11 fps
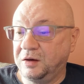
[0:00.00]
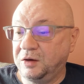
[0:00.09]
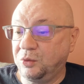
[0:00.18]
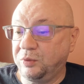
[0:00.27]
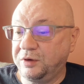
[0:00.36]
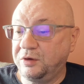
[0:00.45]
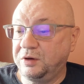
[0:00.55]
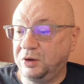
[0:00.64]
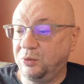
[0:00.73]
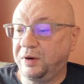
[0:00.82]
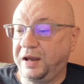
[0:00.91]
No wonder
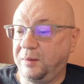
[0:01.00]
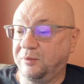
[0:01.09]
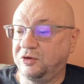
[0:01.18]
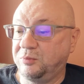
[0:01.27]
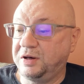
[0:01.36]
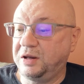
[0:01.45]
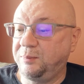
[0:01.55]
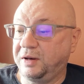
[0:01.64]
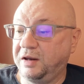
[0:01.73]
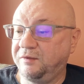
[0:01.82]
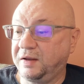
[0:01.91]
you were able to
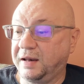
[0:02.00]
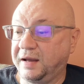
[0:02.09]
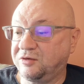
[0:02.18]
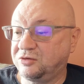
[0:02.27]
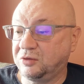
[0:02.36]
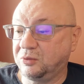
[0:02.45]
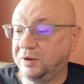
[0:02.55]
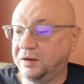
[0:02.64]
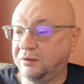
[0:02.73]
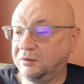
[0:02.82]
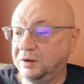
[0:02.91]
manipulate the glass so
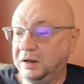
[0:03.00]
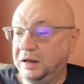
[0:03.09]
well.